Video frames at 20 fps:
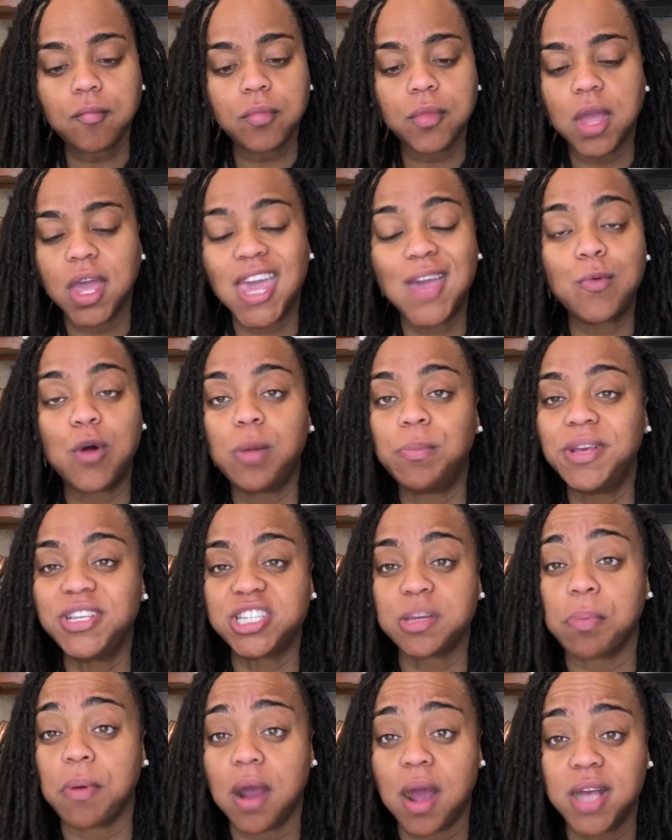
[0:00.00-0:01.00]
He won't be
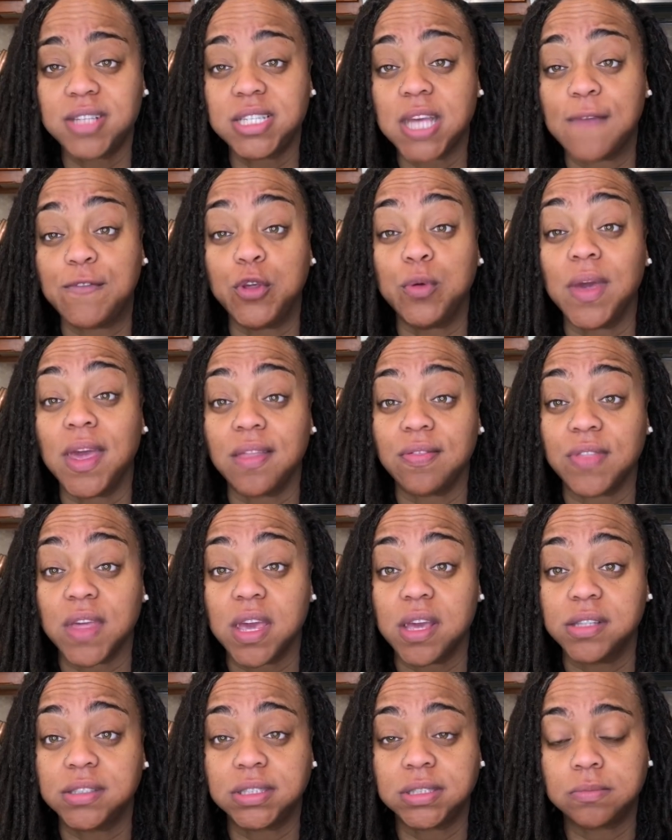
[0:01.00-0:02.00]
surprised if you end
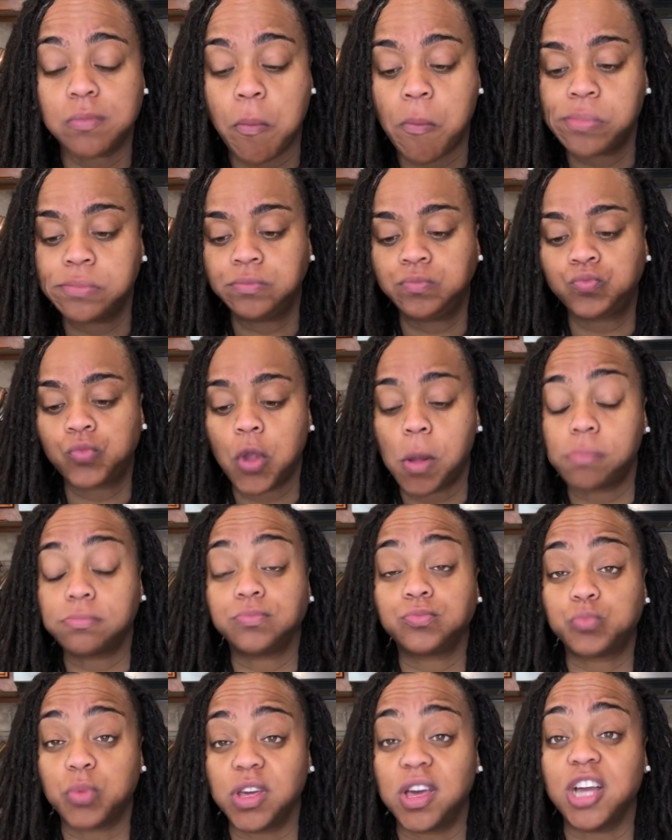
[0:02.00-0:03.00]
things
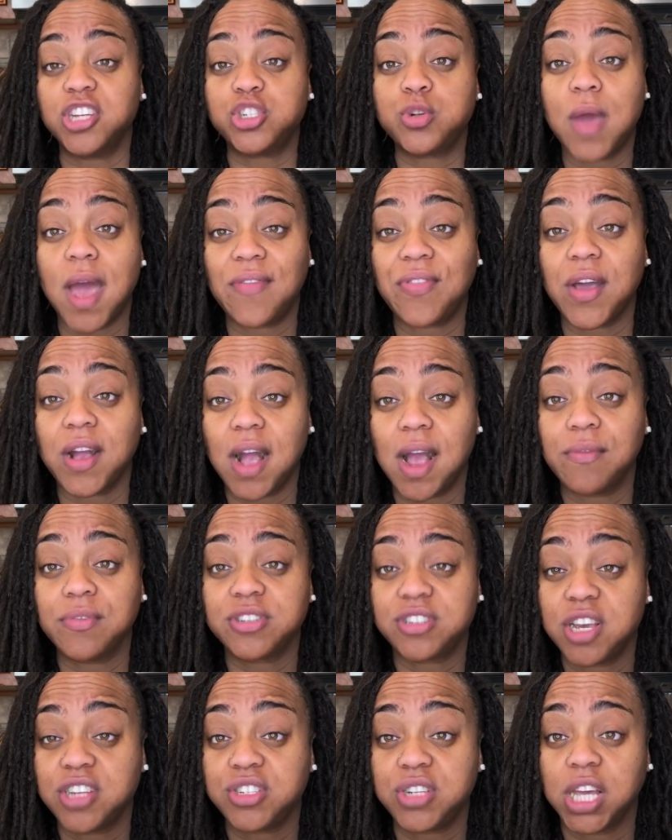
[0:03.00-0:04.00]
because you had that
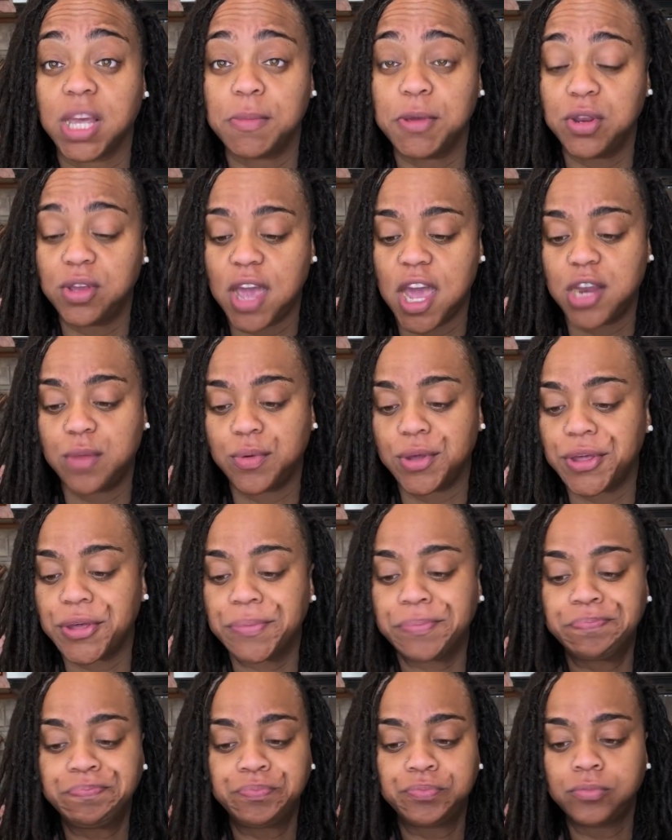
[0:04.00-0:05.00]
conversation and communicated with
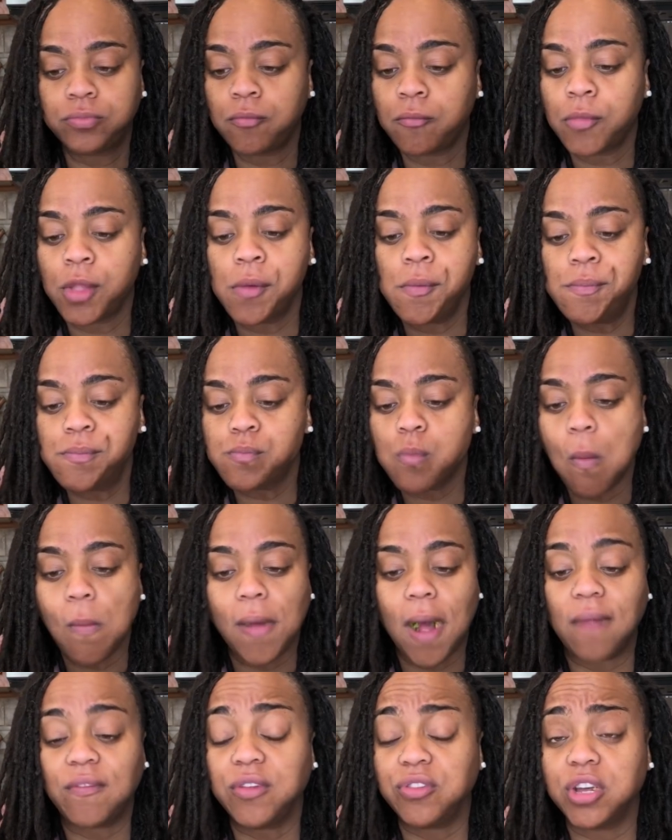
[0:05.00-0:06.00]
him.
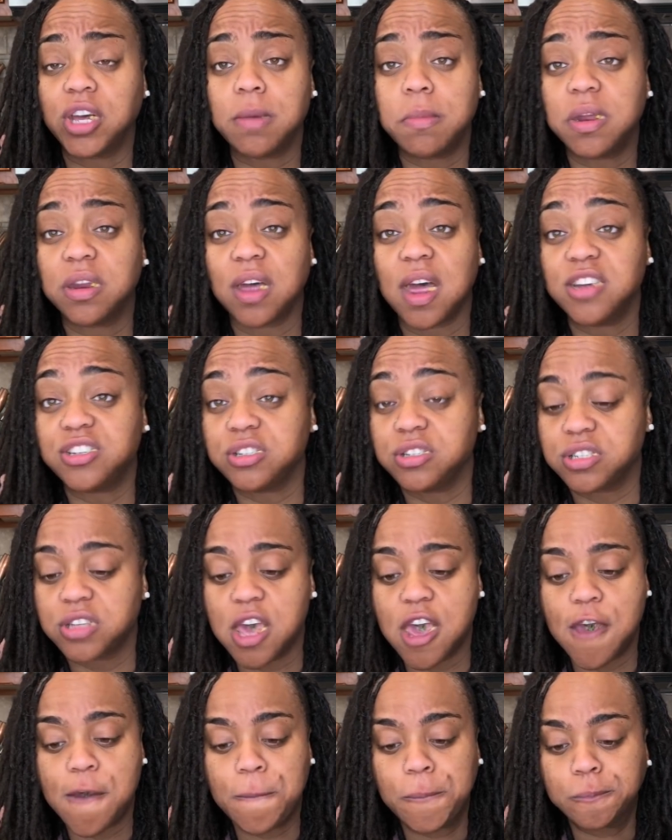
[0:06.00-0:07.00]
I think the communication is
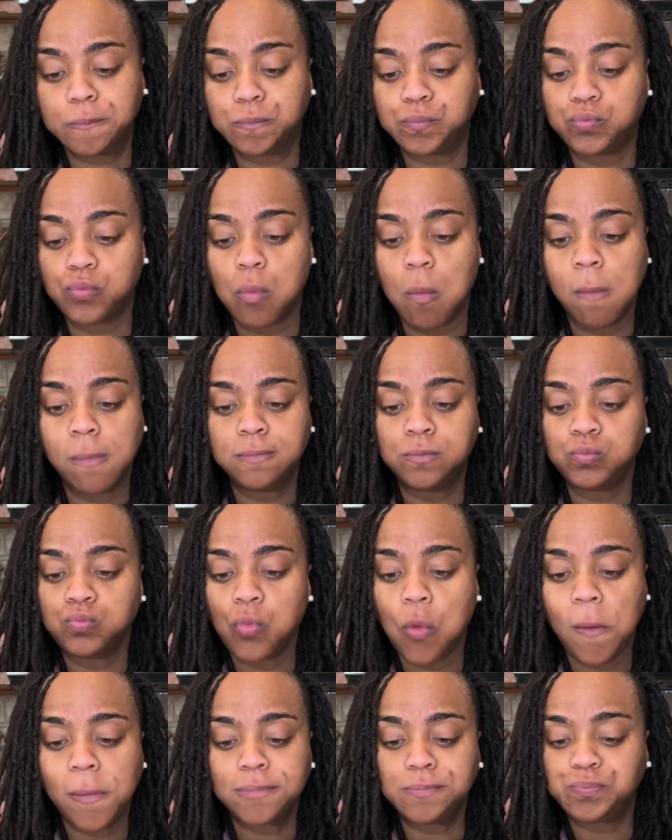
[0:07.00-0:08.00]
key
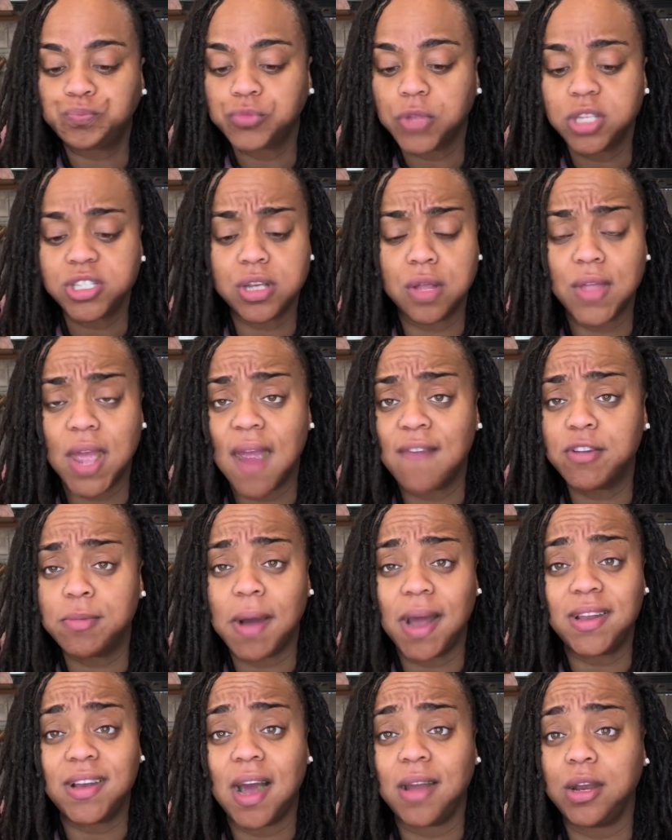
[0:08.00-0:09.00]
so that
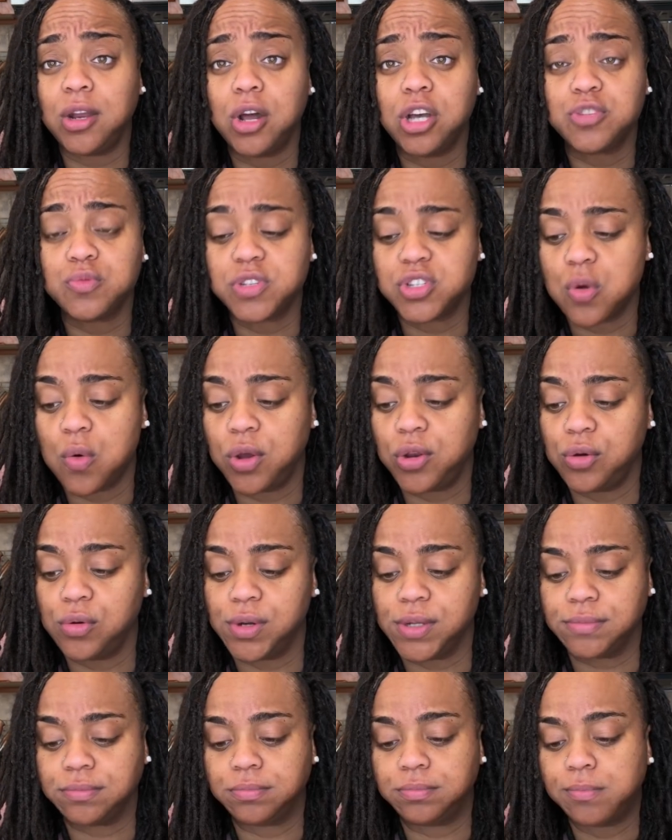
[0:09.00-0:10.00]
everybody kind of knows what's going
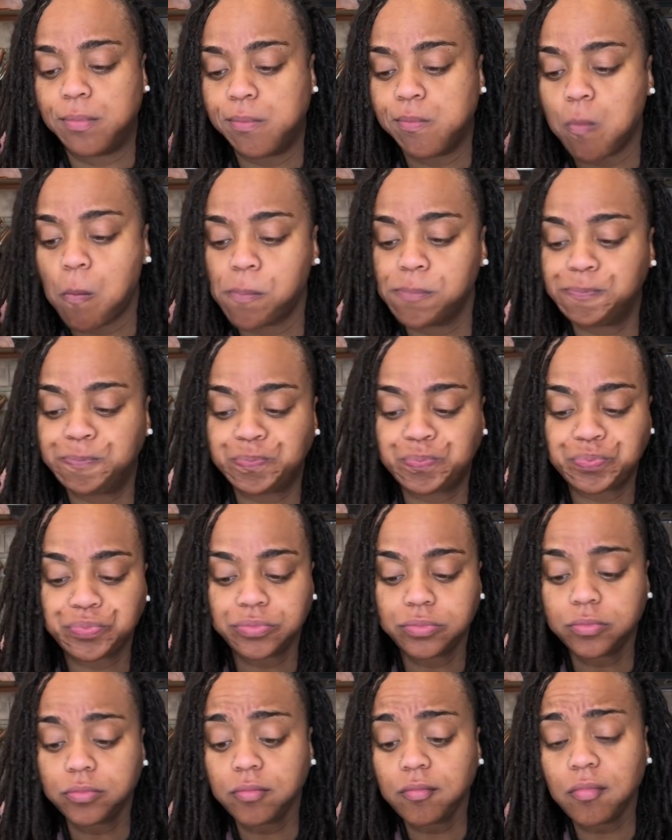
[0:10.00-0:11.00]
on
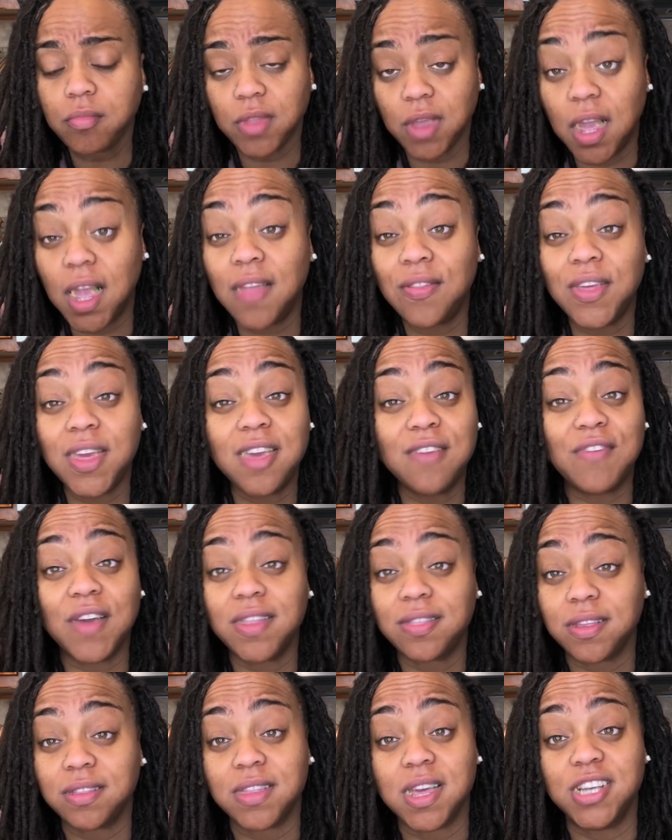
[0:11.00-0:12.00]
in the event
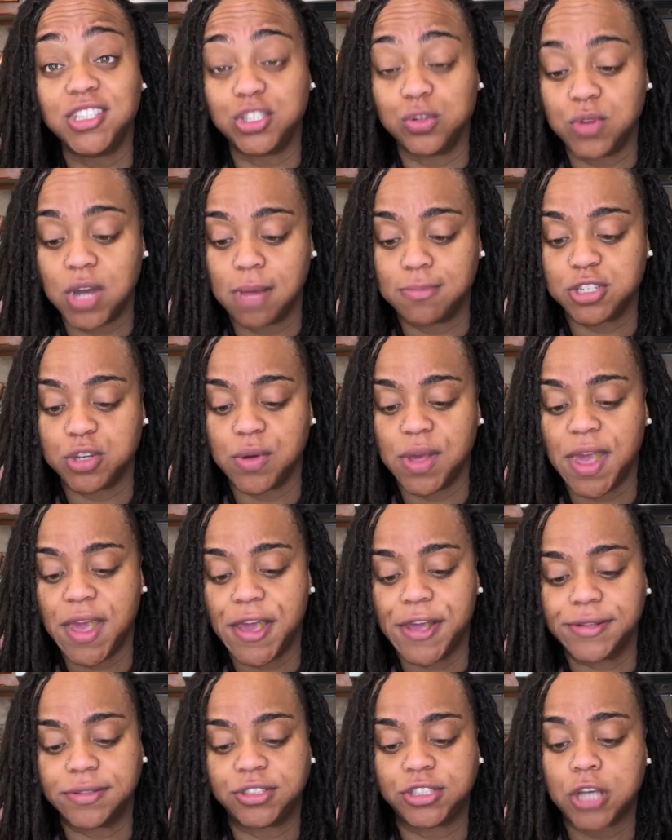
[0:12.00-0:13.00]
that things do come to an
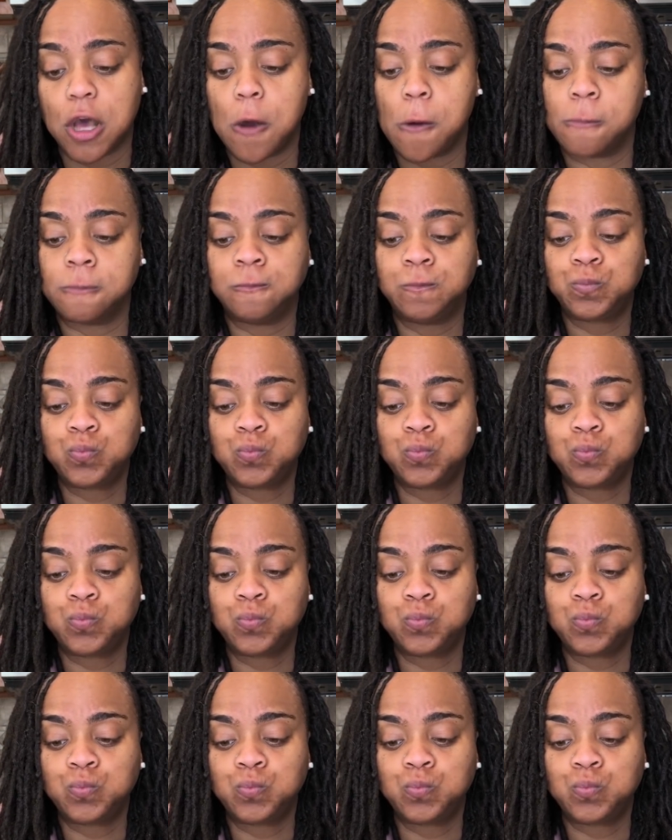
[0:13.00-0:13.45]
end. So